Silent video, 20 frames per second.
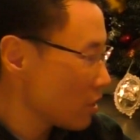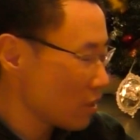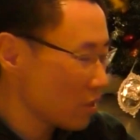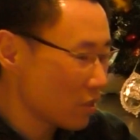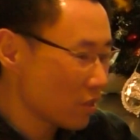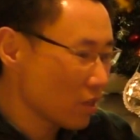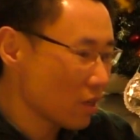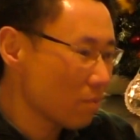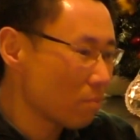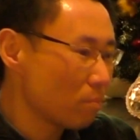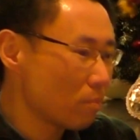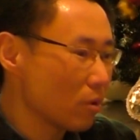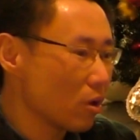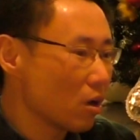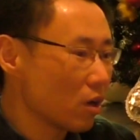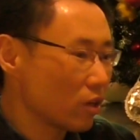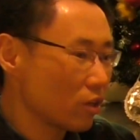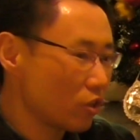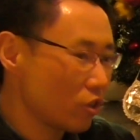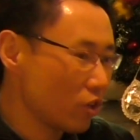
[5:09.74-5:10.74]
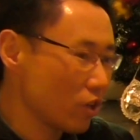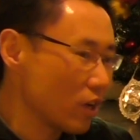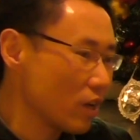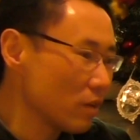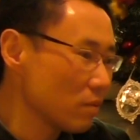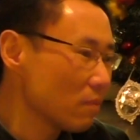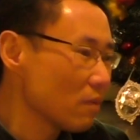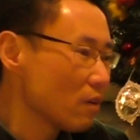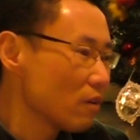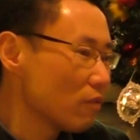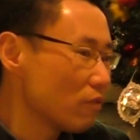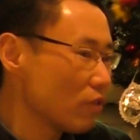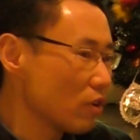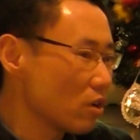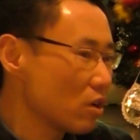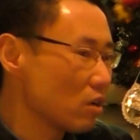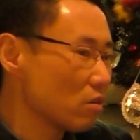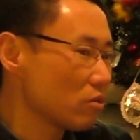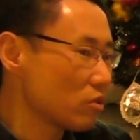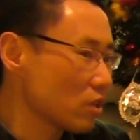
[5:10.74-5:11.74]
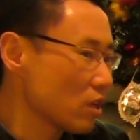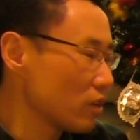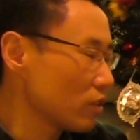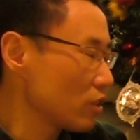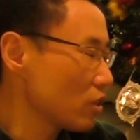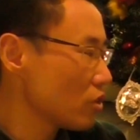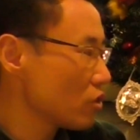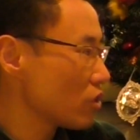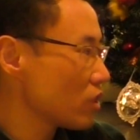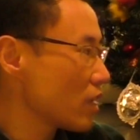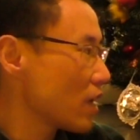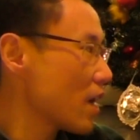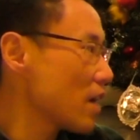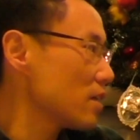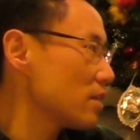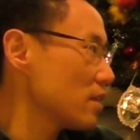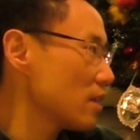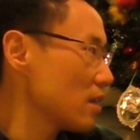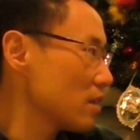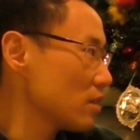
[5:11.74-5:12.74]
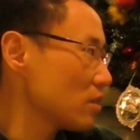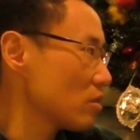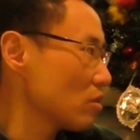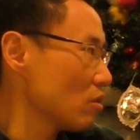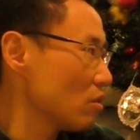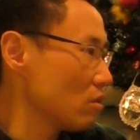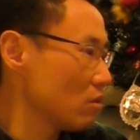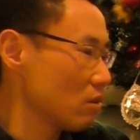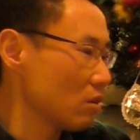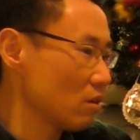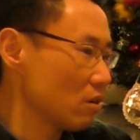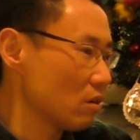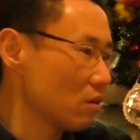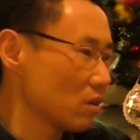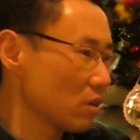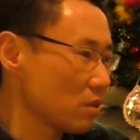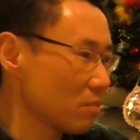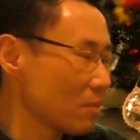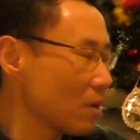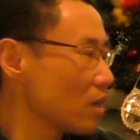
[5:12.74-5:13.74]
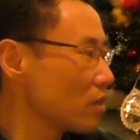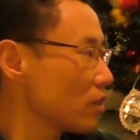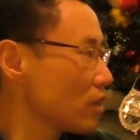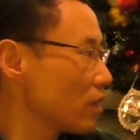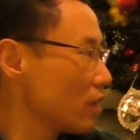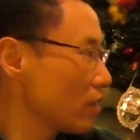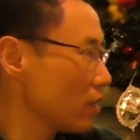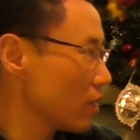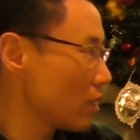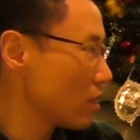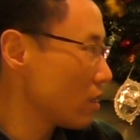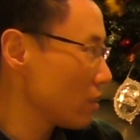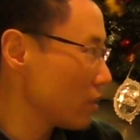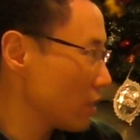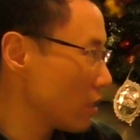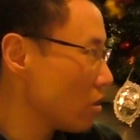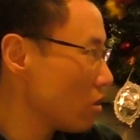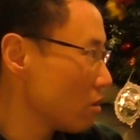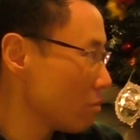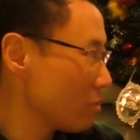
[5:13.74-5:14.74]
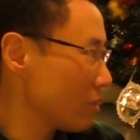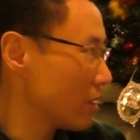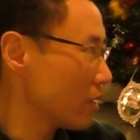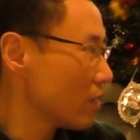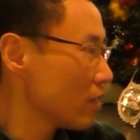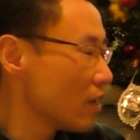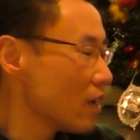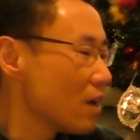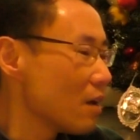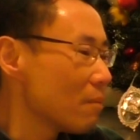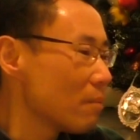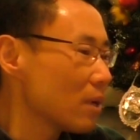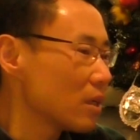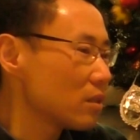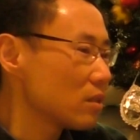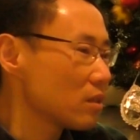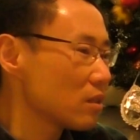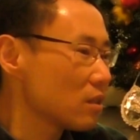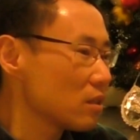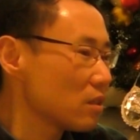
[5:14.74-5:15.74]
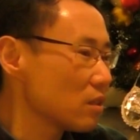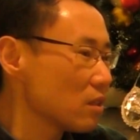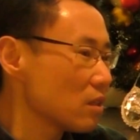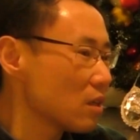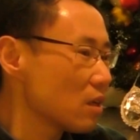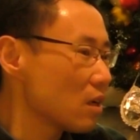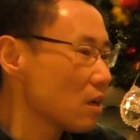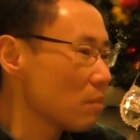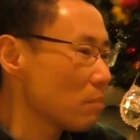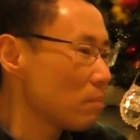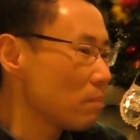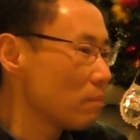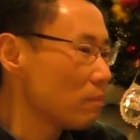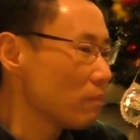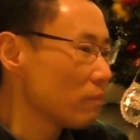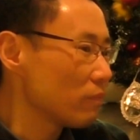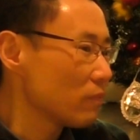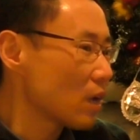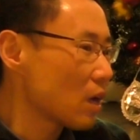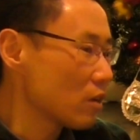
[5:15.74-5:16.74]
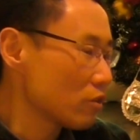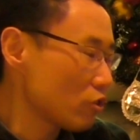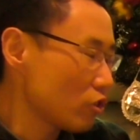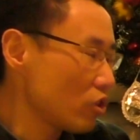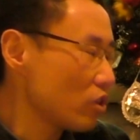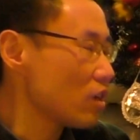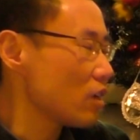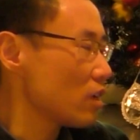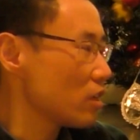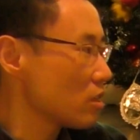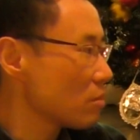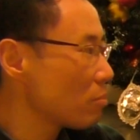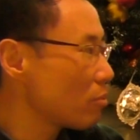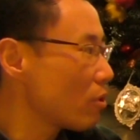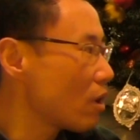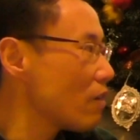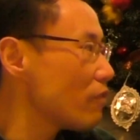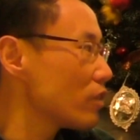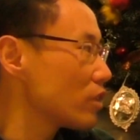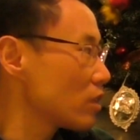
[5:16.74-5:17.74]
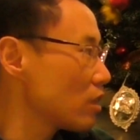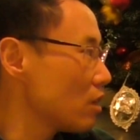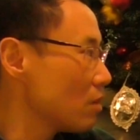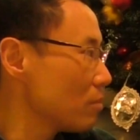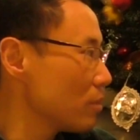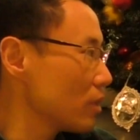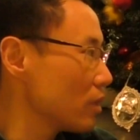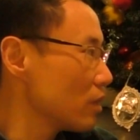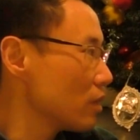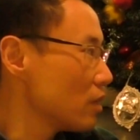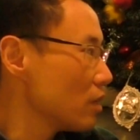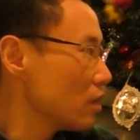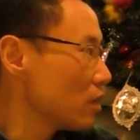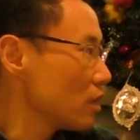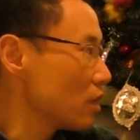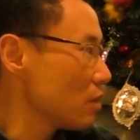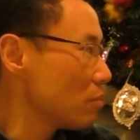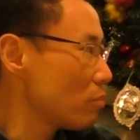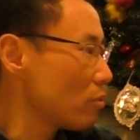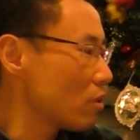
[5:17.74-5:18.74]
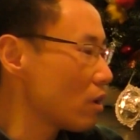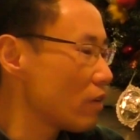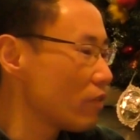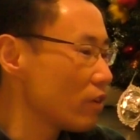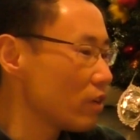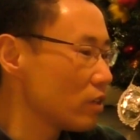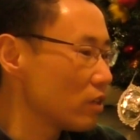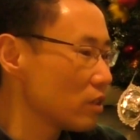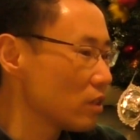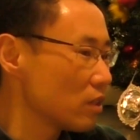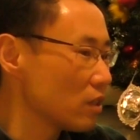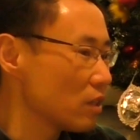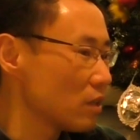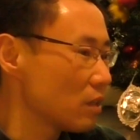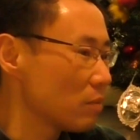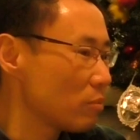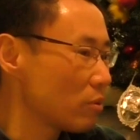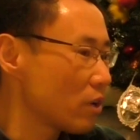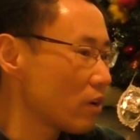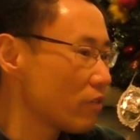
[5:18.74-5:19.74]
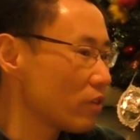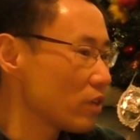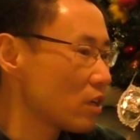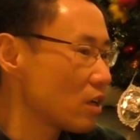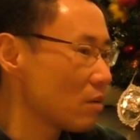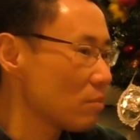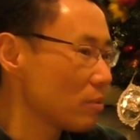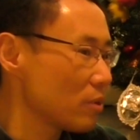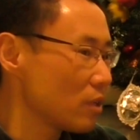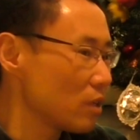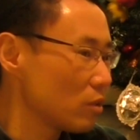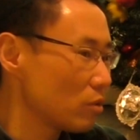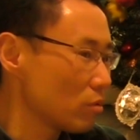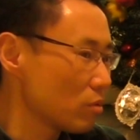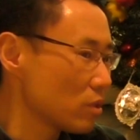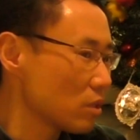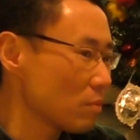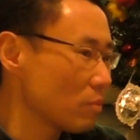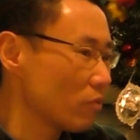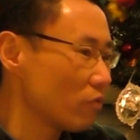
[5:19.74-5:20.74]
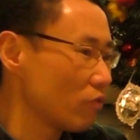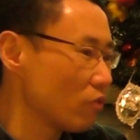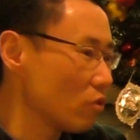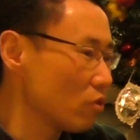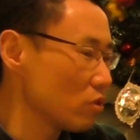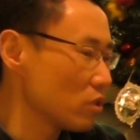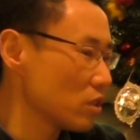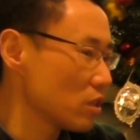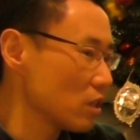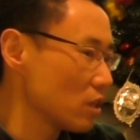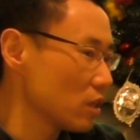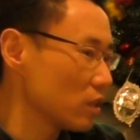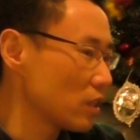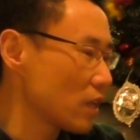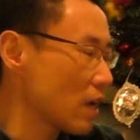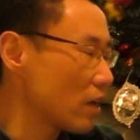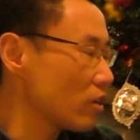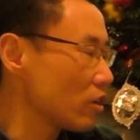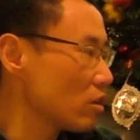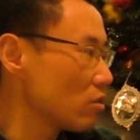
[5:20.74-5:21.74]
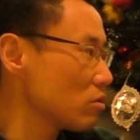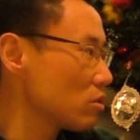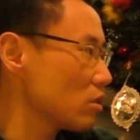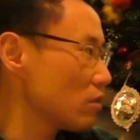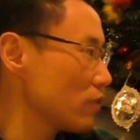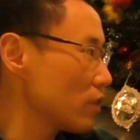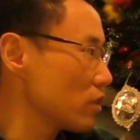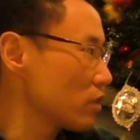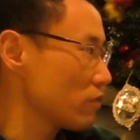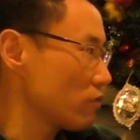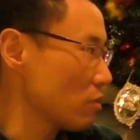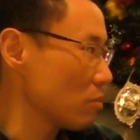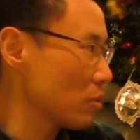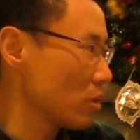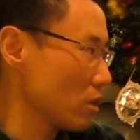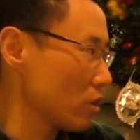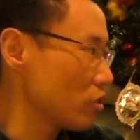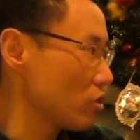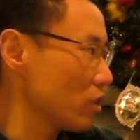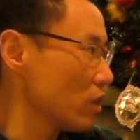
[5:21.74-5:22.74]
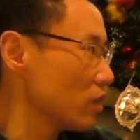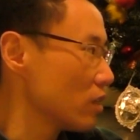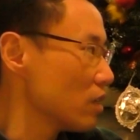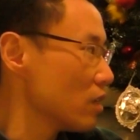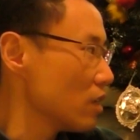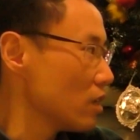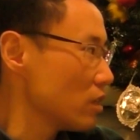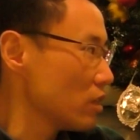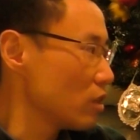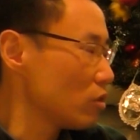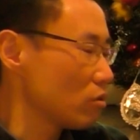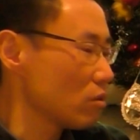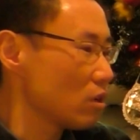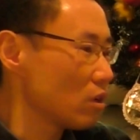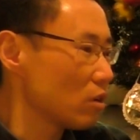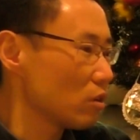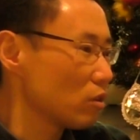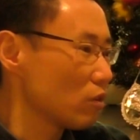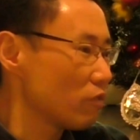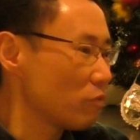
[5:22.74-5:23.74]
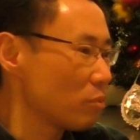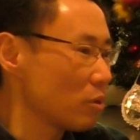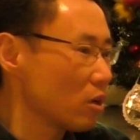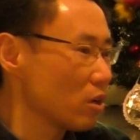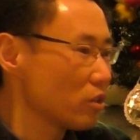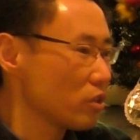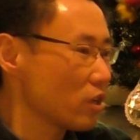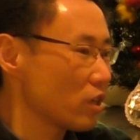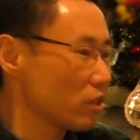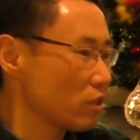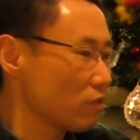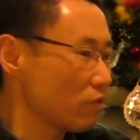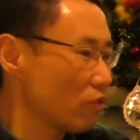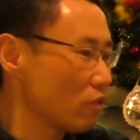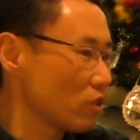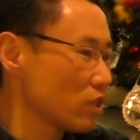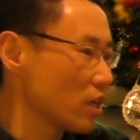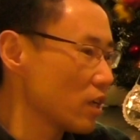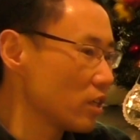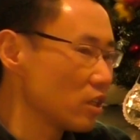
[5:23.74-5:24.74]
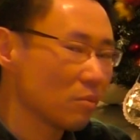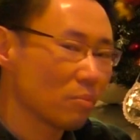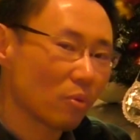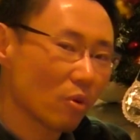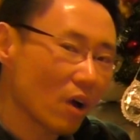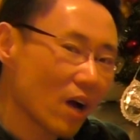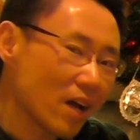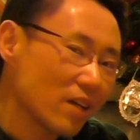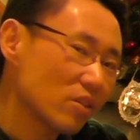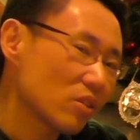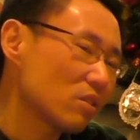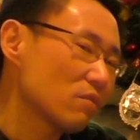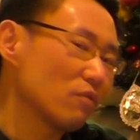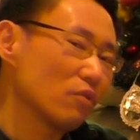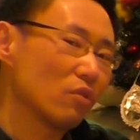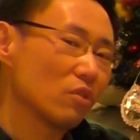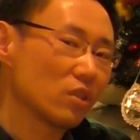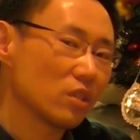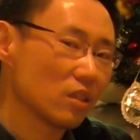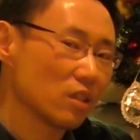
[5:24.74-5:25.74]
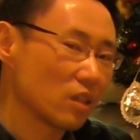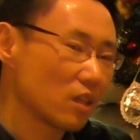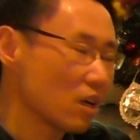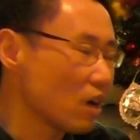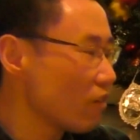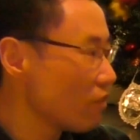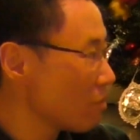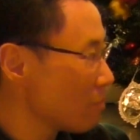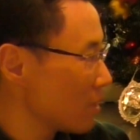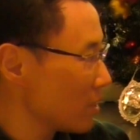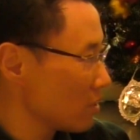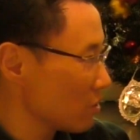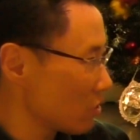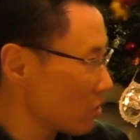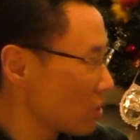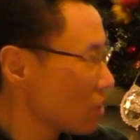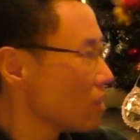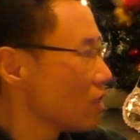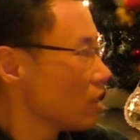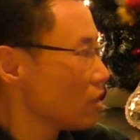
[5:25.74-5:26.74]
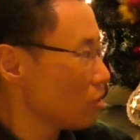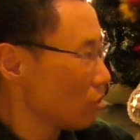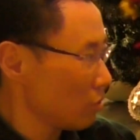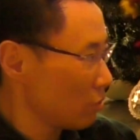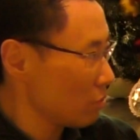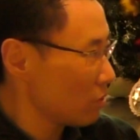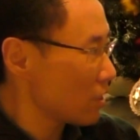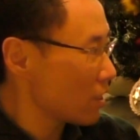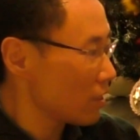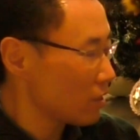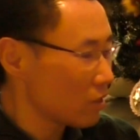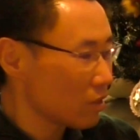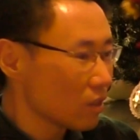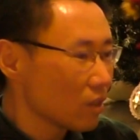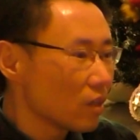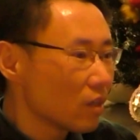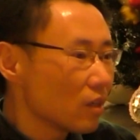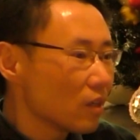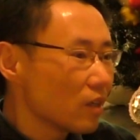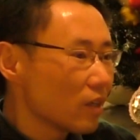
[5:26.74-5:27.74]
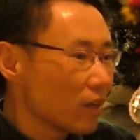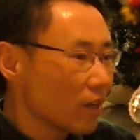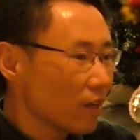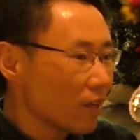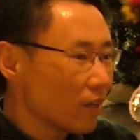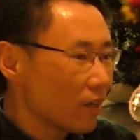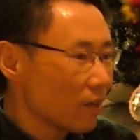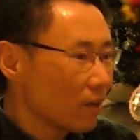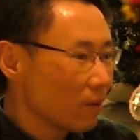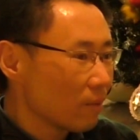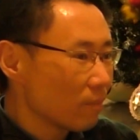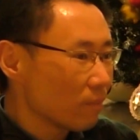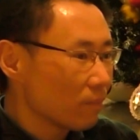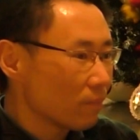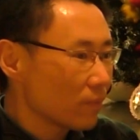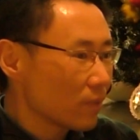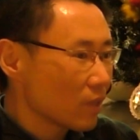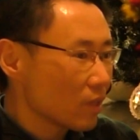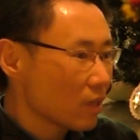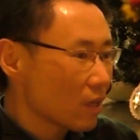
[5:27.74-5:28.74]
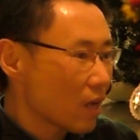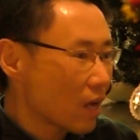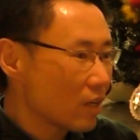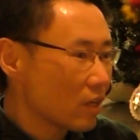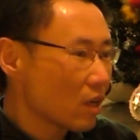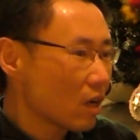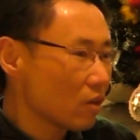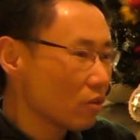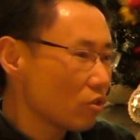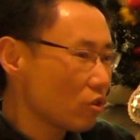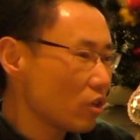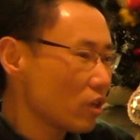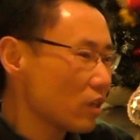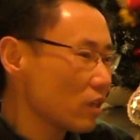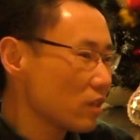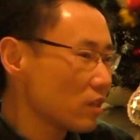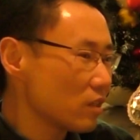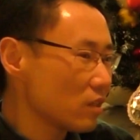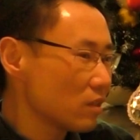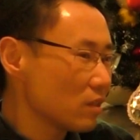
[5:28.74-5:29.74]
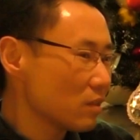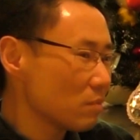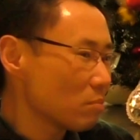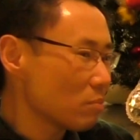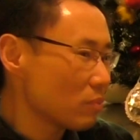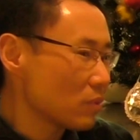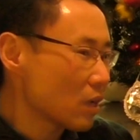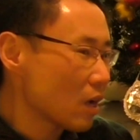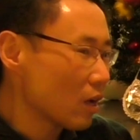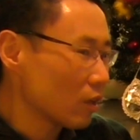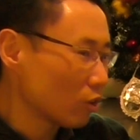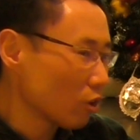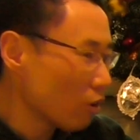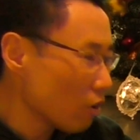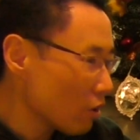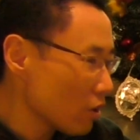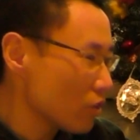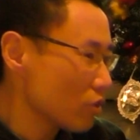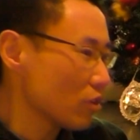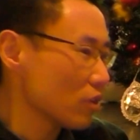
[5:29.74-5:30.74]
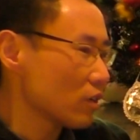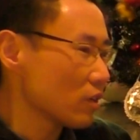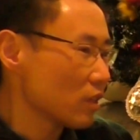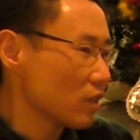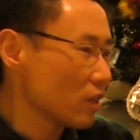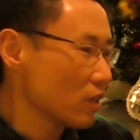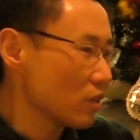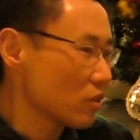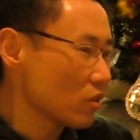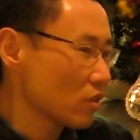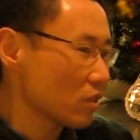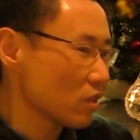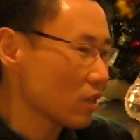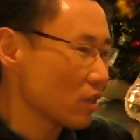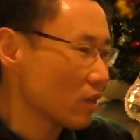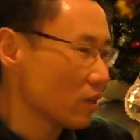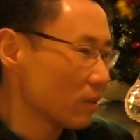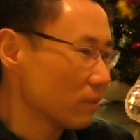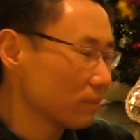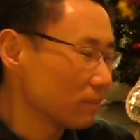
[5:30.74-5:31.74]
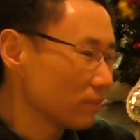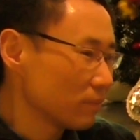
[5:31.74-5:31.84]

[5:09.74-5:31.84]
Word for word: is a blockchain focused on digital assets or, or smart e economy. But uh, the on-chain is a private company. It private a private company to support the technical service for blockchain. They do a lot of projects for the enterprise, for the governments to do that. Um, and on-chain, the ontology is uh,